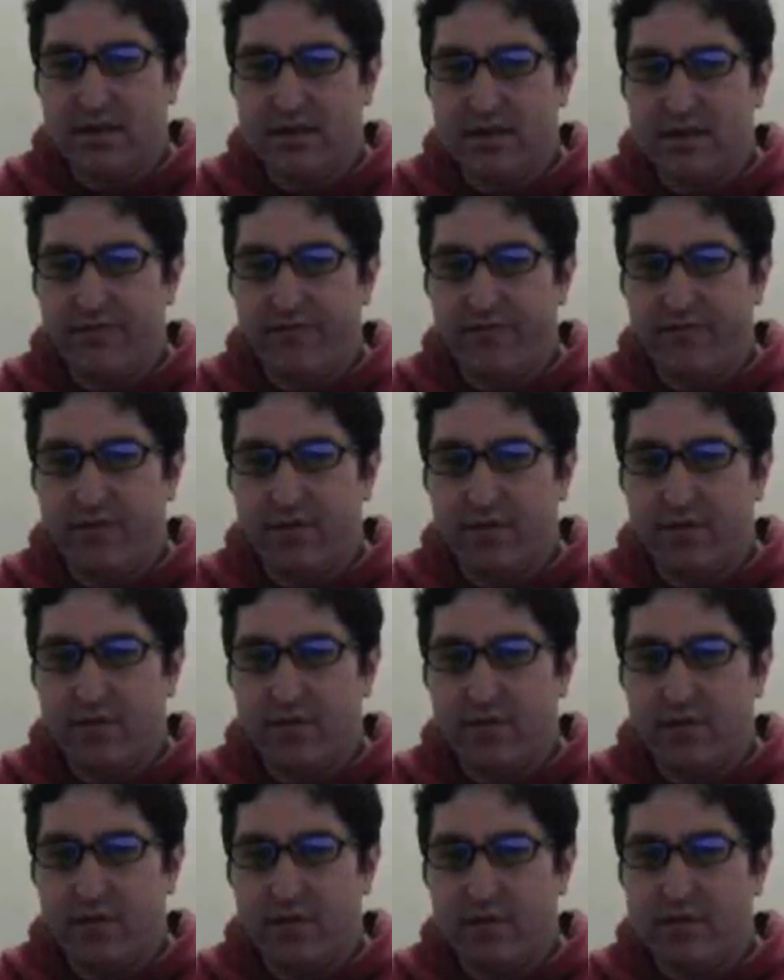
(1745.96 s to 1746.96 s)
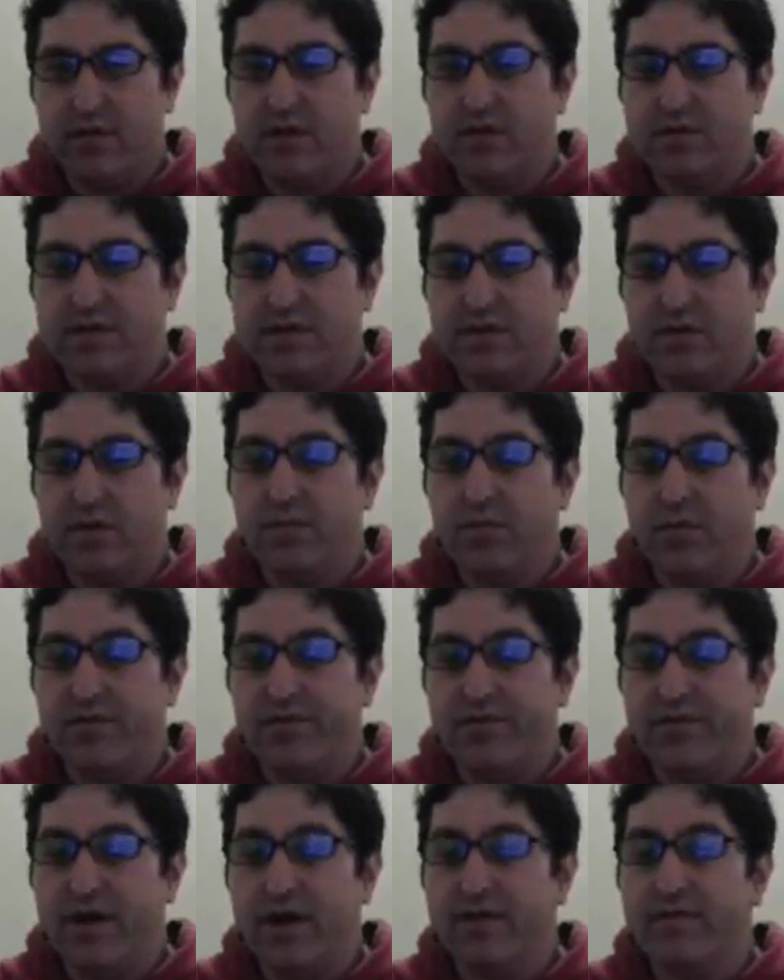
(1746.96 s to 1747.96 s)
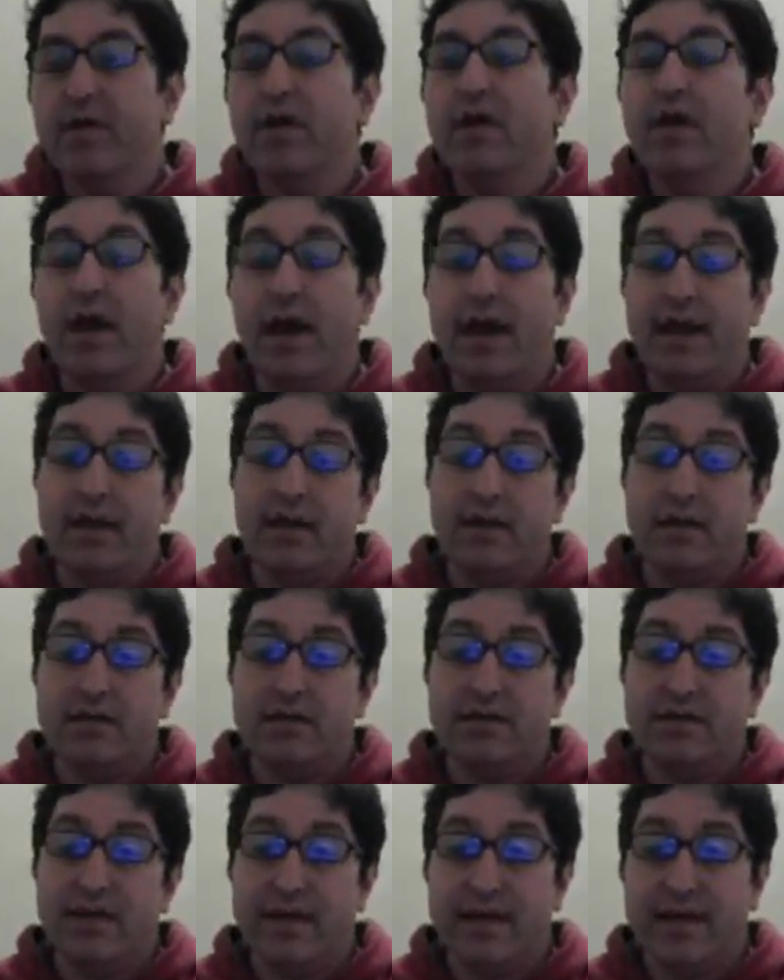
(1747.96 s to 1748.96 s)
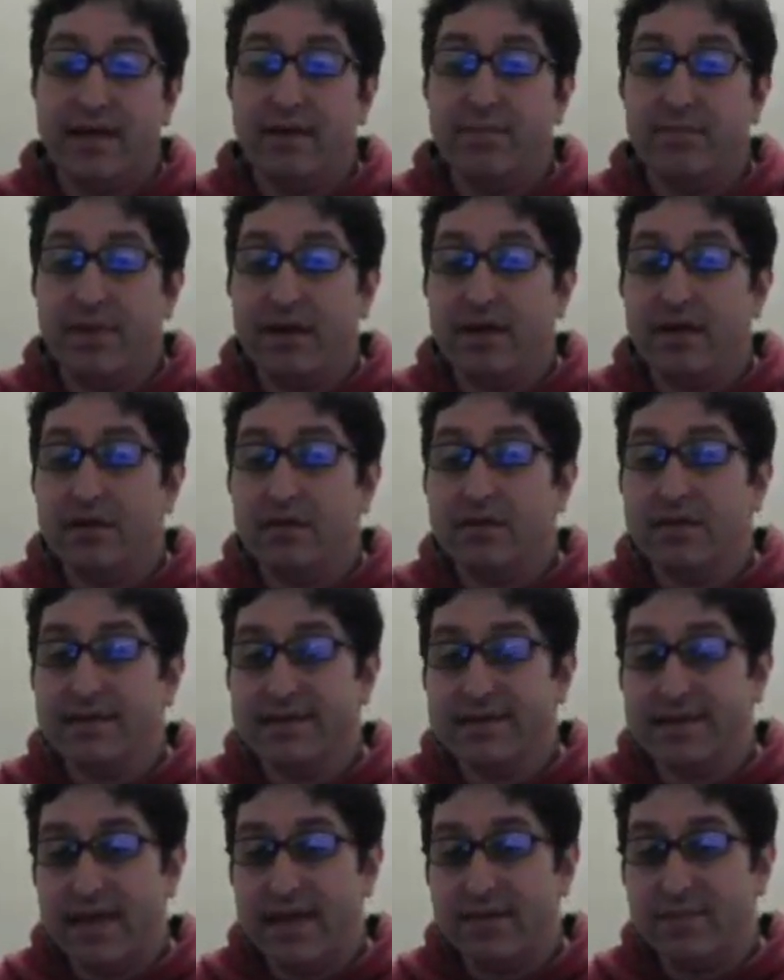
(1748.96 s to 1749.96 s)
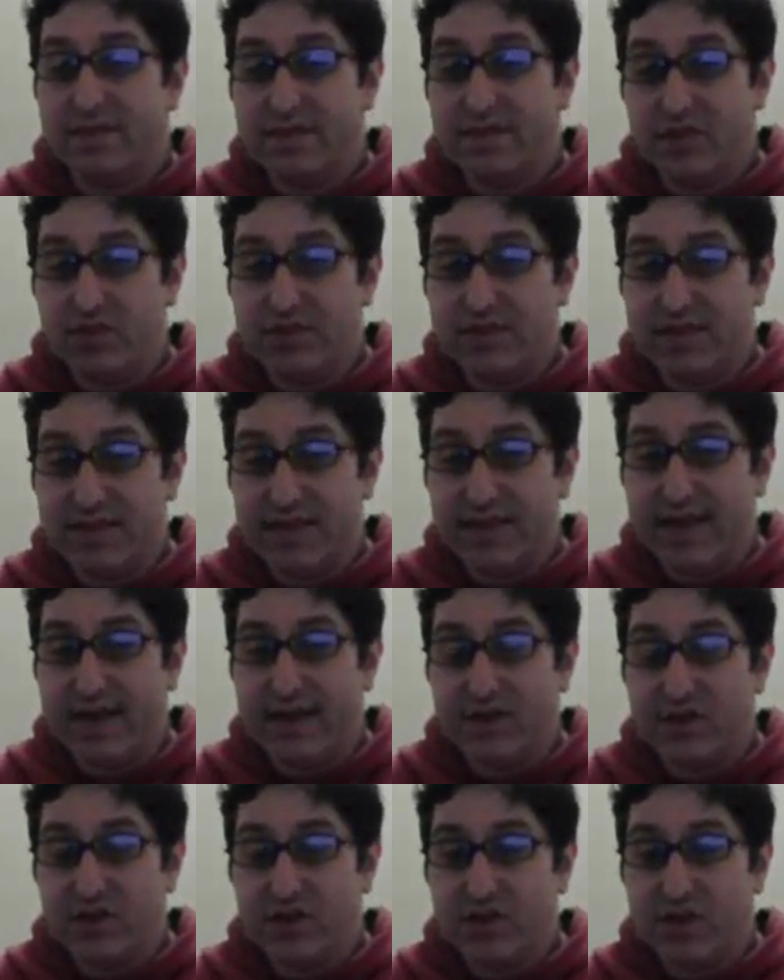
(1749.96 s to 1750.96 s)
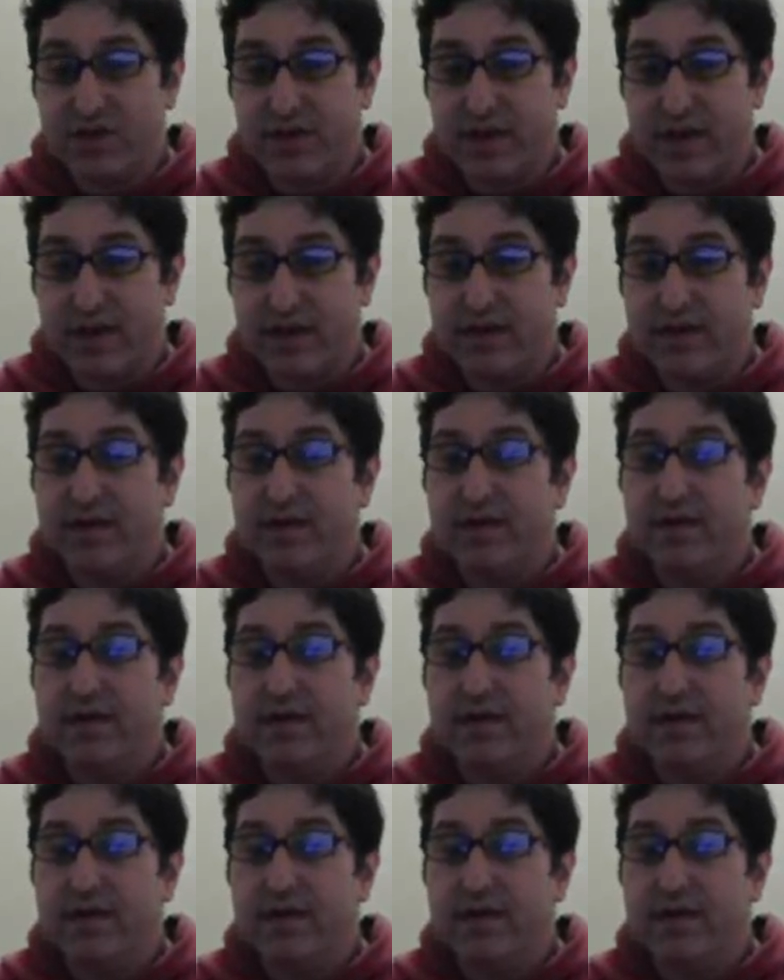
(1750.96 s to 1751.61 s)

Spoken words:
a different? No, 0.5. So they keep it the same as using cash. Okay.